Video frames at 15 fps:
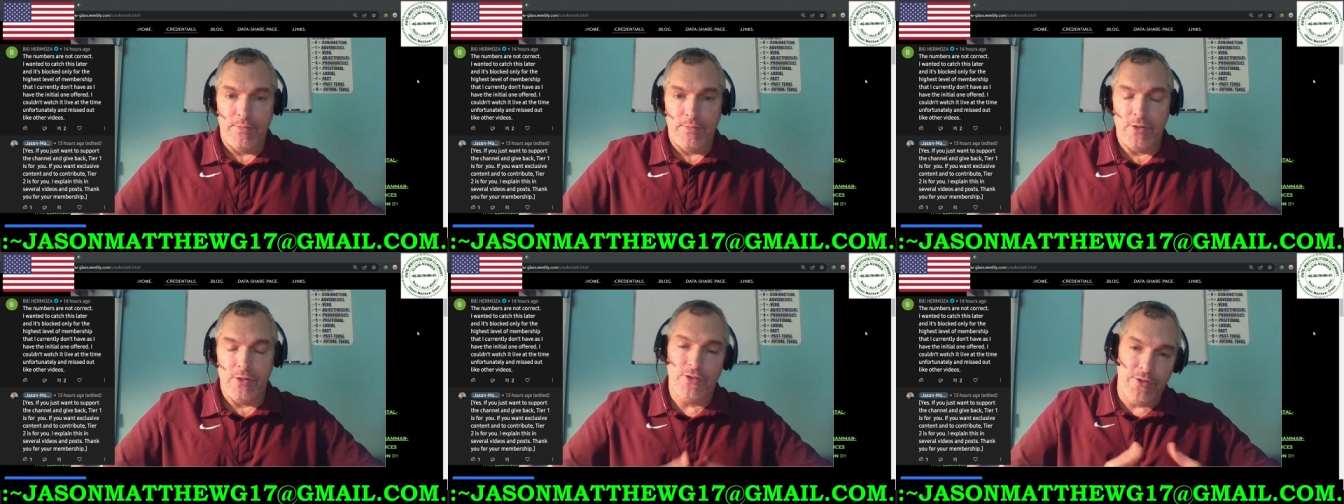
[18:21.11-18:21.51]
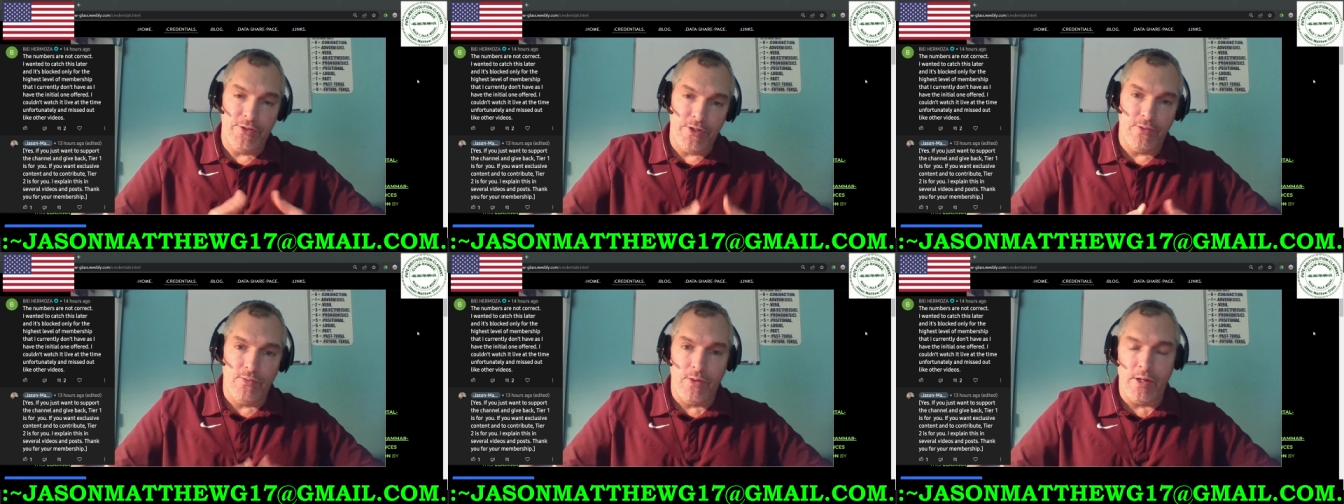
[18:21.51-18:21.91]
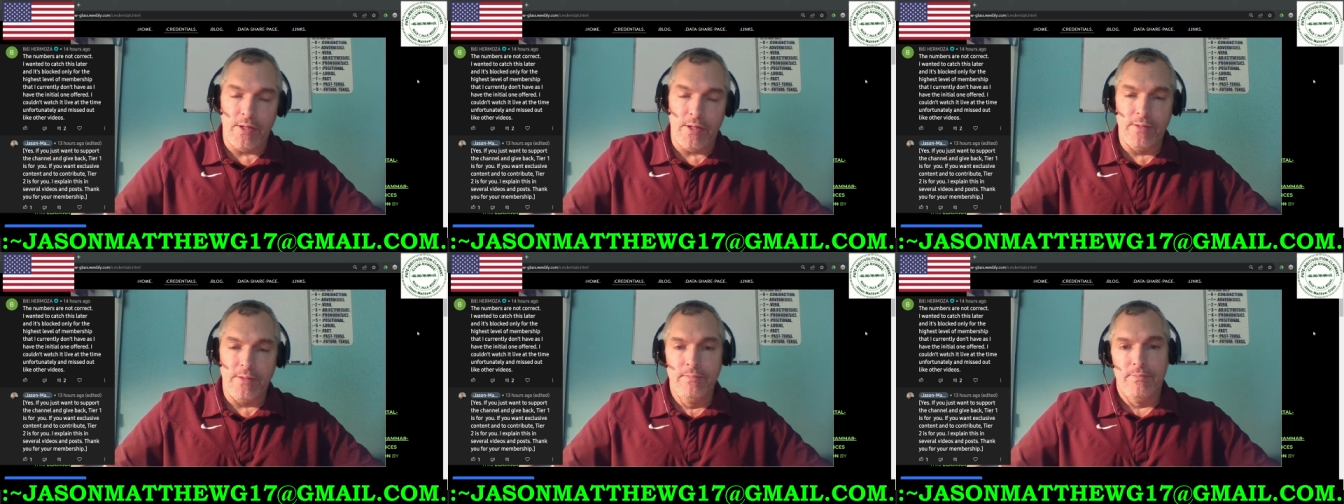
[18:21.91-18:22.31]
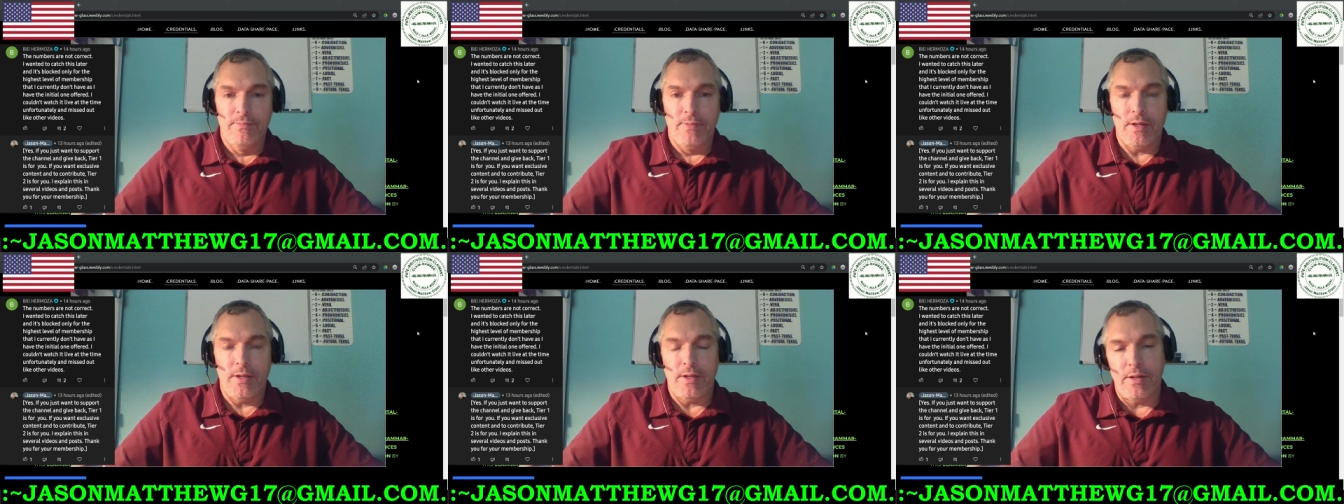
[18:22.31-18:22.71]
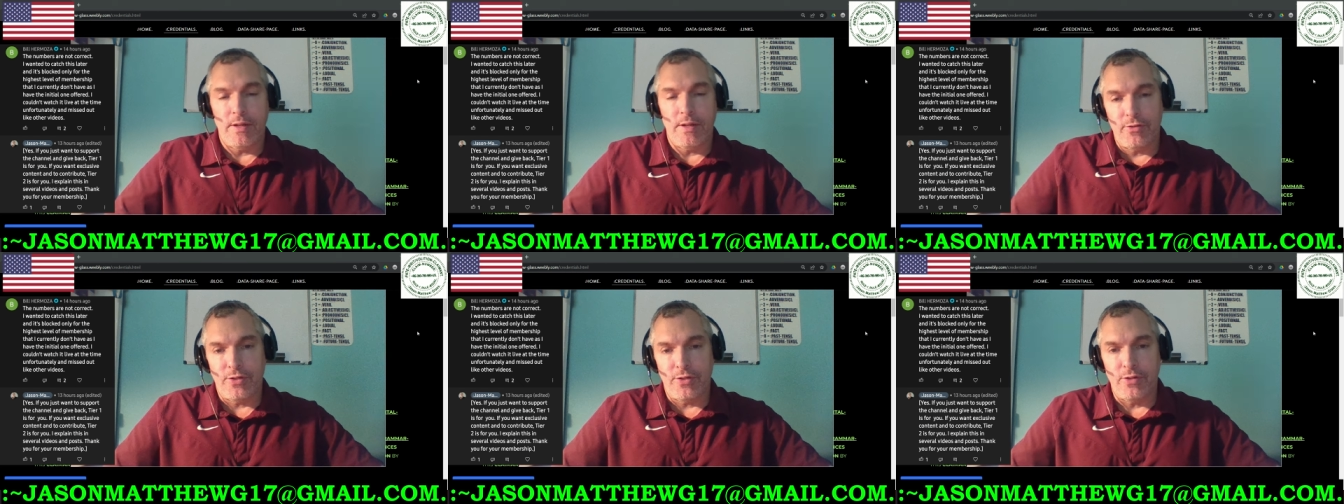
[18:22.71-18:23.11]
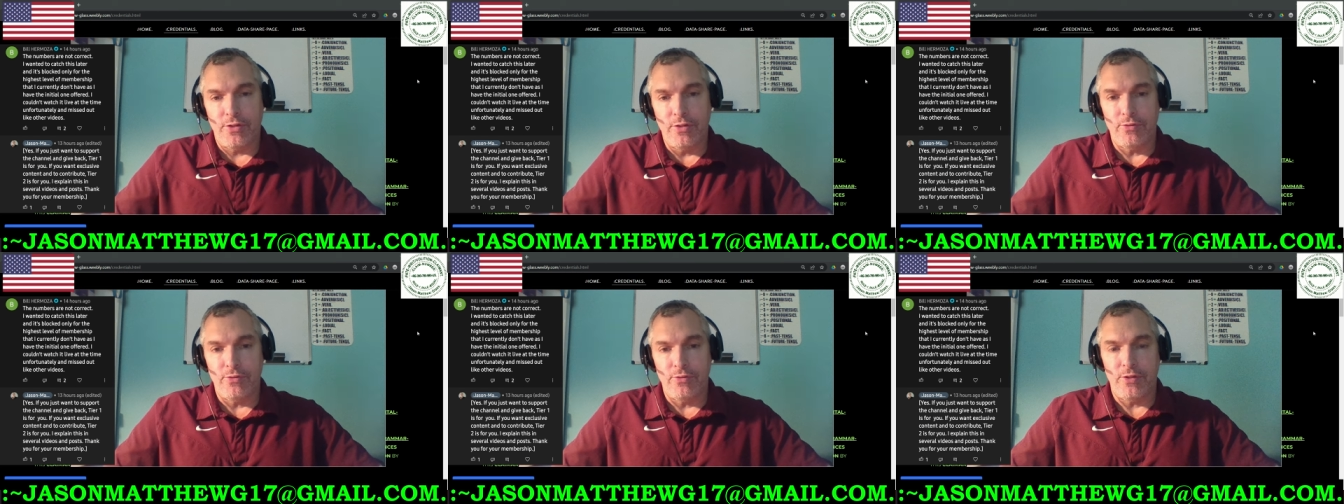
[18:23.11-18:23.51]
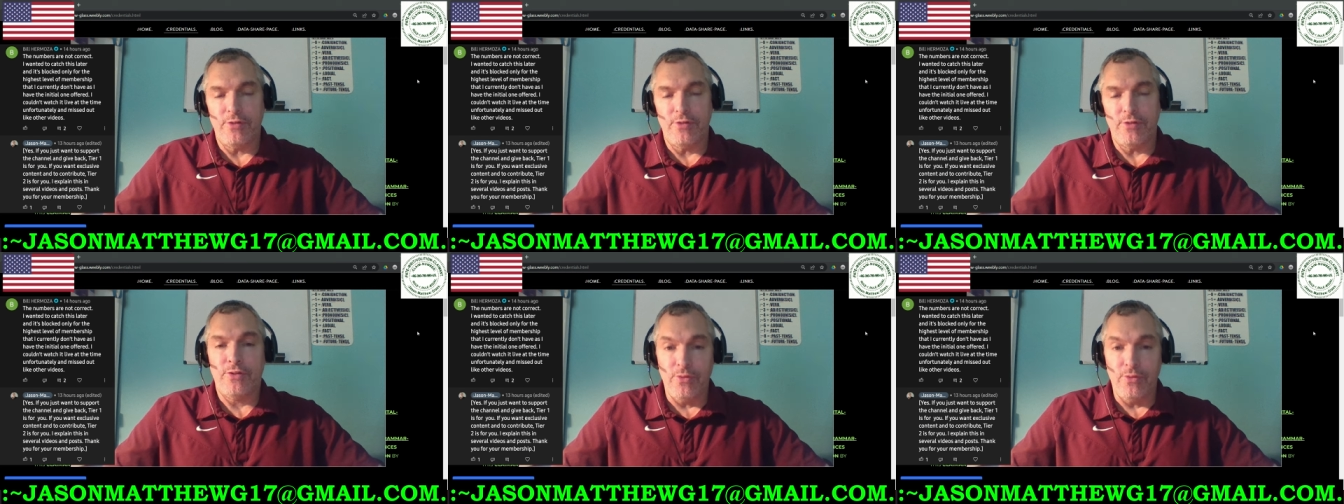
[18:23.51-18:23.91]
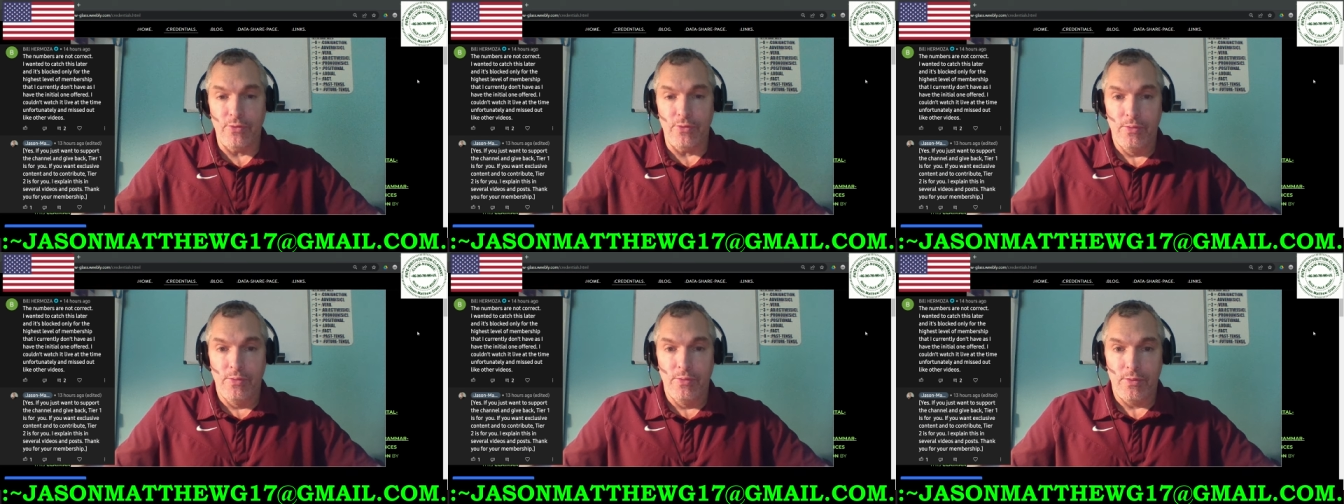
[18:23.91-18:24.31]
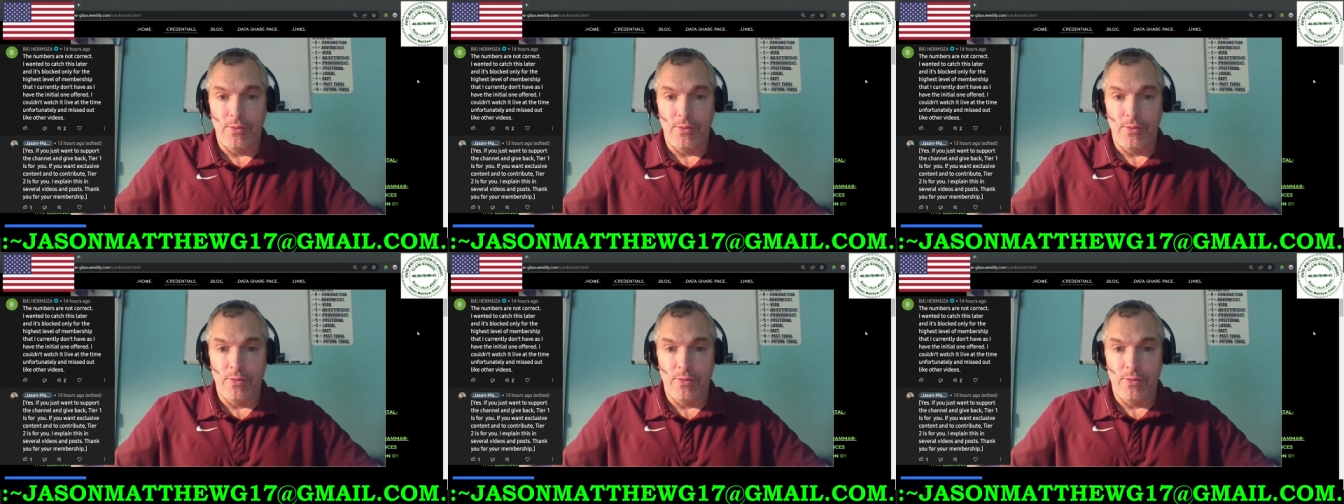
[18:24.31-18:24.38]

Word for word: There's the tier one, and then there's tier two. Tier two,